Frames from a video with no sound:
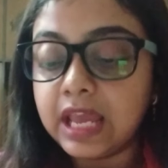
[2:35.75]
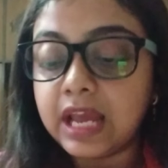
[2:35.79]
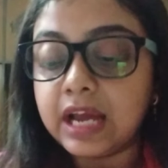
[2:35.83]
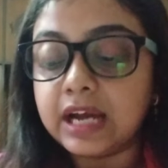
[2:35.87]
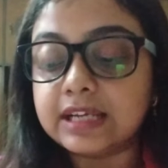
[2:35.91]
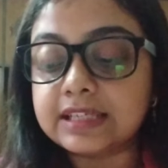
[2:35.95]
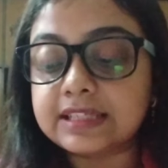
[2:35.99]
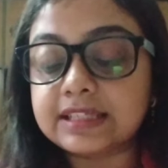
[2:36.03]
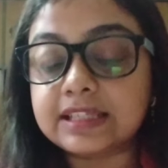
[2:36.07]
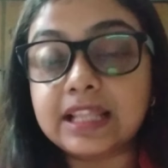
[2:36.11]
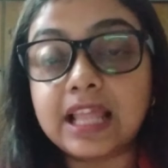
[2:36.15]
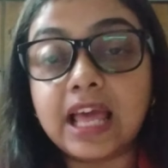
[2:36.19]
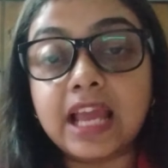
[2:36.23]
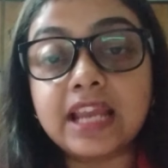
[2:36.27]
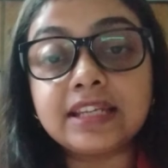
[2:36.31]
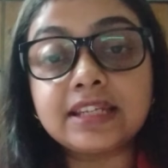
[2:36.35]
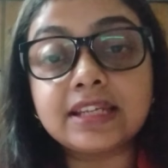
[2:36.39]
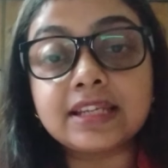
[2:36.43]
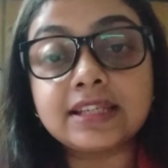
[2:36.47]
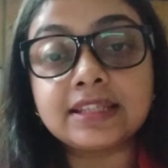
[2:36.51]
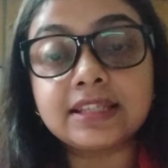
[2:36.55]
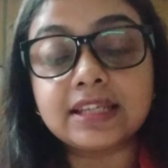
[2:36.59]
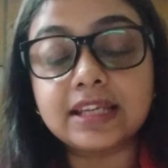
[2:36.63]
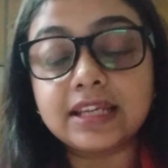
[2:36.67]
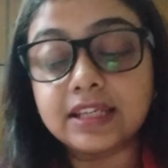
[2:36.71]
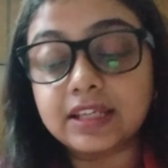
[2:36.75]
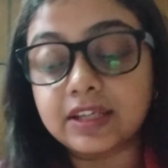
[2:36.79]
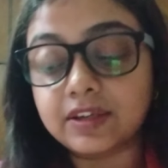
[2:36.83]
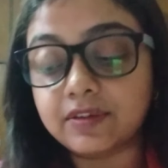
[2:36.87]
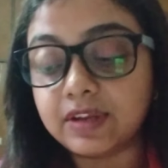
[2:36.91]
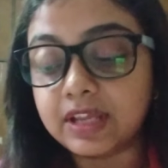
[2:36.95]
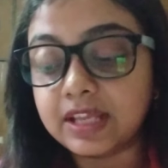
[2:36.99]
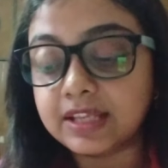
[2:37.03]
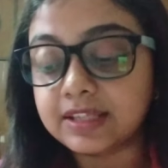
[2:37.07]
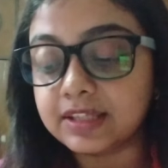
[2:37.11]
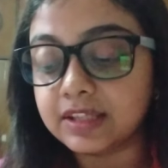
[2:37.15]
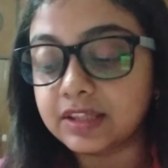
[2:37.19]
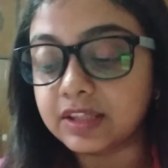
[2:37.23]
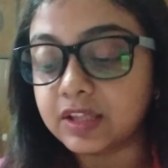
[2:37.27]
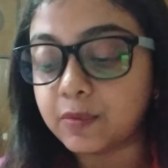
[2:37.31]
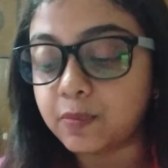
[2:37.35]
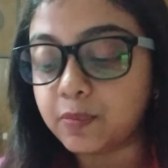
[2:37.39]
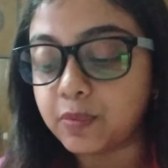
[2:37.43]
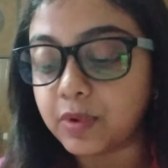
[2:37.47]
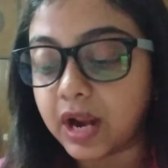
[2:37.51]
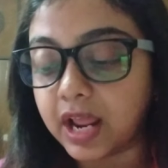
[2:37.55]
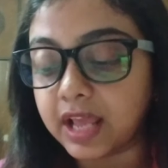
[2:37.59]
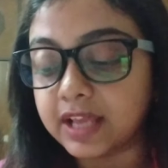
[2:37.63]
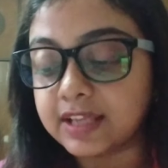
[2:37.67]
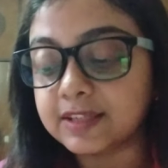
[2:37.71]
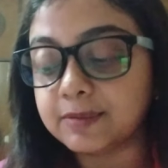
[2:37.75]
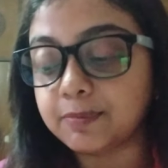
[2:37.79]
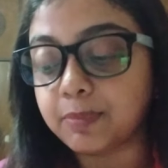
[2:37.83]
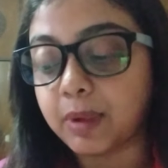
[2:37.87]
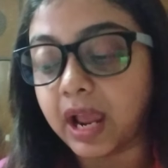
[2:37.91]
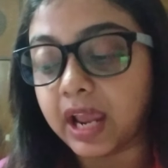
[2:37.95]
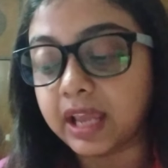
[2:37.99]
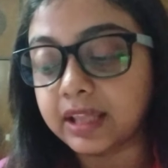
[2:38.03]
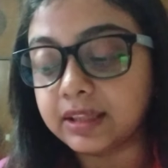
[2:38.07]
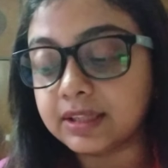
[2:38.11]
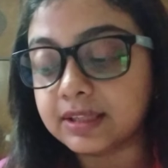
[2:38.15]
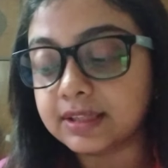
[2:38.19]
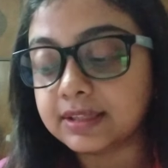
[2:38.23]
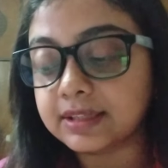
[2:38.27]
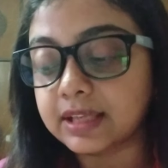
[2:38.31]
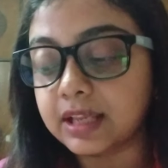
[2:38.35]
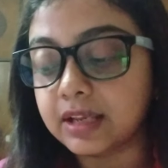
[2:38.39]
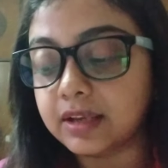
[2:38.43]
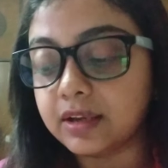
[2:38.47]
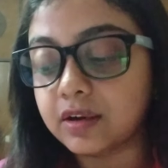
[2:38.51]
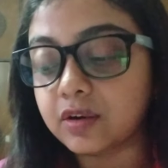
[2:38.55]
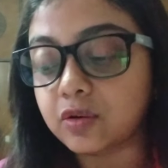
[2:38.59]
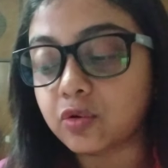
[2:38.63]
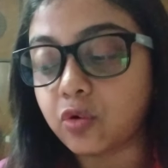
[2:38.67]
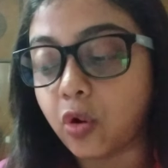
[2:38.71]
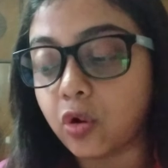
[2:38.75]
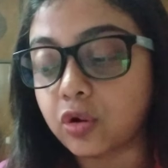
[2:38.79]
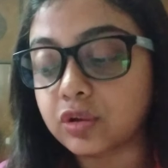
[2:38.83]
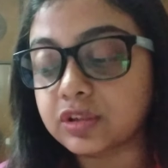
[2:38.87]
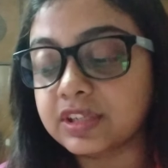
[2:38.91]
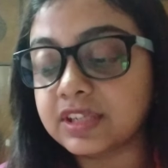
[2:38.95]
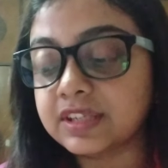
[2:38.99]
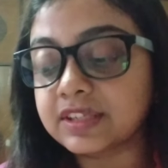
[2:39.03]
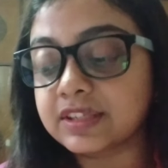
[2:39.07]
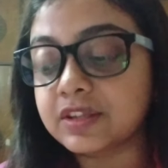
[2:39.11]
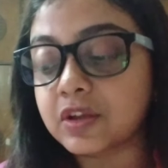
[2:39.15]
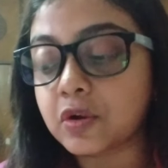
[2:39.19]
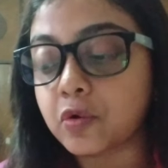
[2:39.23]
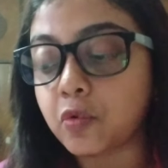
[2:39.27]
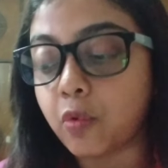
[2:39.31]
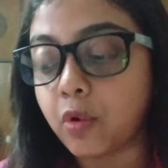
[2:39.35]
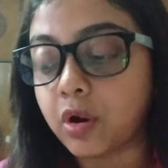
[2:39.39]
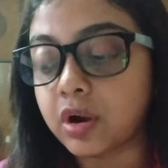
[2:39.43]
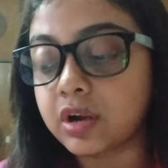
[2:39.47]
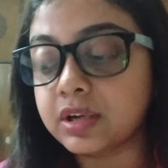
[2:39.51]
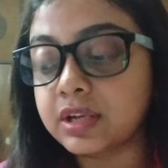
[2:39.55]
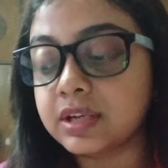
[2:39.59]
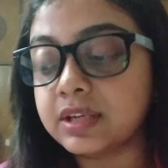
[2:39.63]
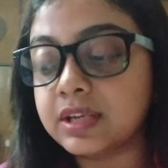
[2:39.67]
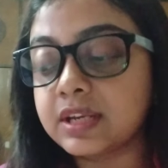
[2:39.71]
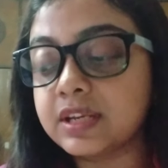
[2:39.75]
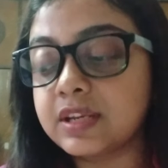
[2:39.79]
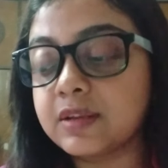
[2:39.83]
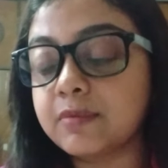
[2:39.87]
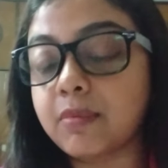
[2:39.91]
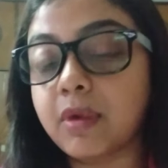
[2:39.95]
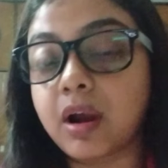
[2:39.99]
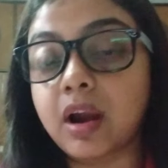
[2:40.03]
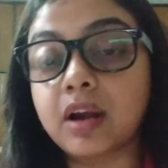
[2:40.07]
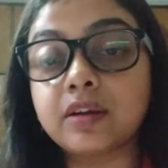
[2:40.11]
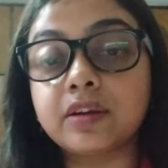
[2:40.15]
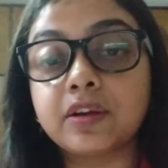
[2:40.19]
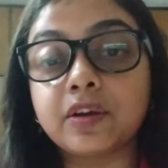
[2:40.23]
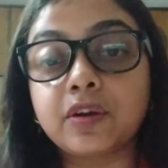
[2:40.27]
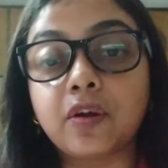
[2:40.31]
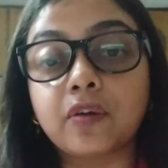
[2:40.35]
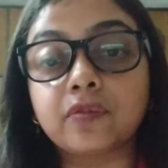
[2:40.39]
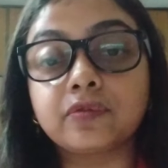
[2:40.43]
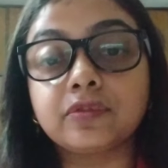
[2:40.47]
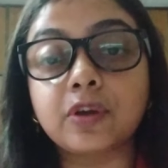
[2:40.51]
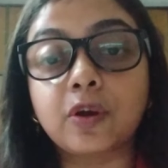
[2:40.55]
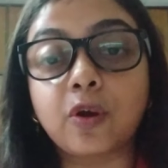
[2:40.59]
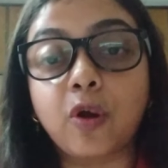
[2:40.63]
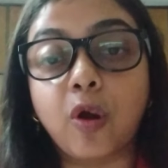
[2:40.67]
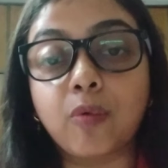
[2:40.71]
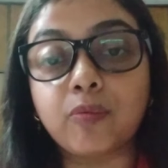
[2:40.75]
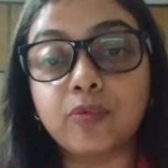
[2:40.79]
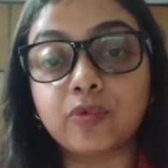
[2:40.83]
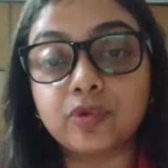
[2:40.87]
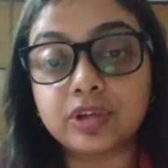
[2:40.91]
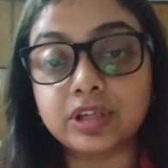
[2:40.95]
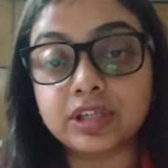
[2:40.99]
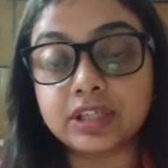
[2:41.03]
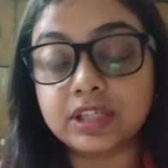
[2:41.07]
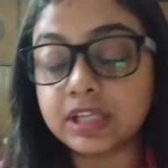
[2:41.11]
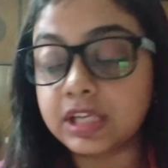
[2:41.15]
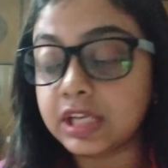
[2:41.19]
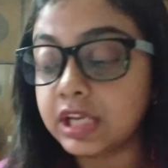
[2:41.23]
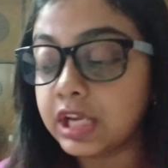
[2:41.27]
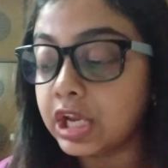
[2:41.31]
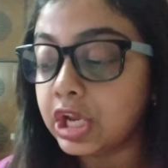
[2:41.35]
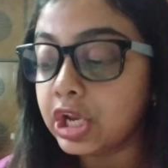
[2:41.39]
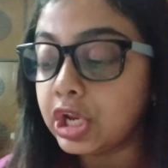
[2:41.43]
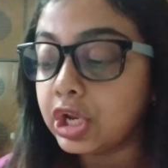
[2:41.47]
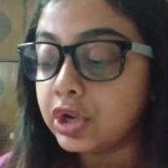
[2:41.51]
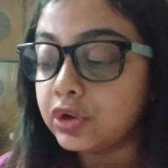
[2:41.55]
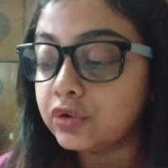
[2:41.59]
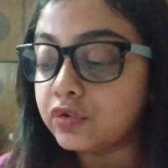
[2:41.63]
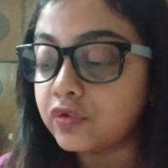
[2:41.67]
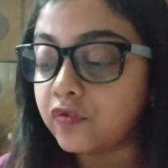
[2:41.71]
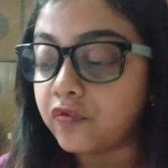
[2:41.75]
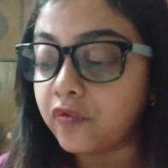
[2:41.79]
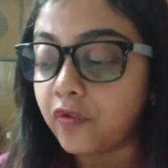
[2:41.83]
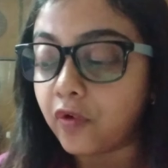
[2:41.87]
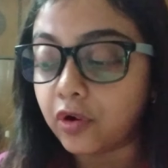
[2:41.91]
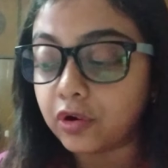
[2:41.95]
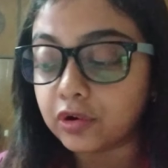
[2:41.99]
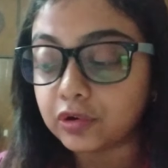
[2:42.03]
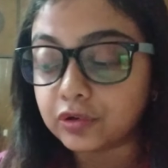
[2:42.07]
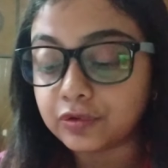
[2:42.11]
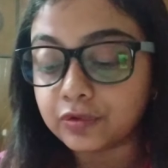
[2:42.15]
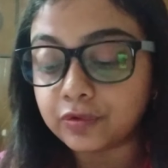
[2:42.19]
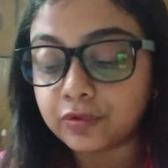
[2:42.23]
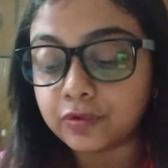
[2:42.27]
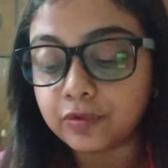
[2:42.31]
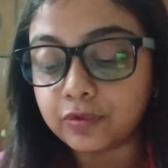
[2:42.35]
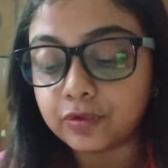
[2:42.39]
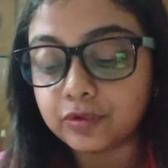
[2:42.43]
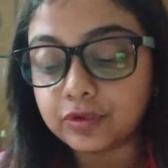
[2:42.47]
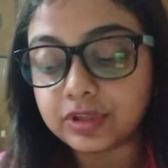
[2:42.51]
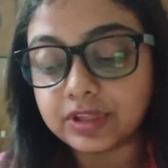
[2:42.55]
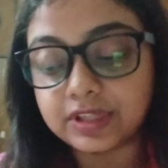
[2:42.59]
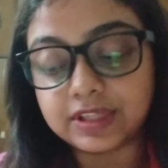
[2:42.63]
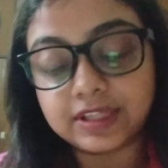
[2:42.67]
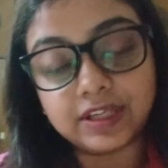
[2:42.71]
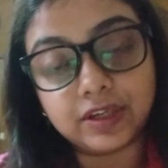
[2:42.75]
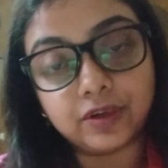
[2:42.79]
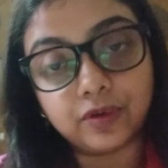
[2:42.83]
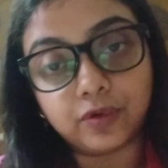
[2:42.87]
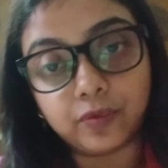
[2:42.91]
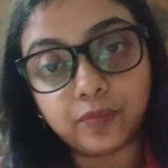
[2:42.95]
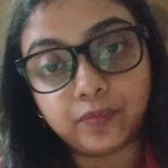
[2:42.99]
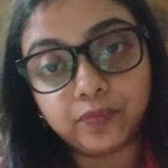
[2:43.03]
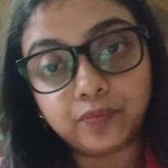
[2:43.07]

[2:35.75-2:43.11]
A slightest increase in the price by the seller causes the quantity demanded of the commodity to fall to zero.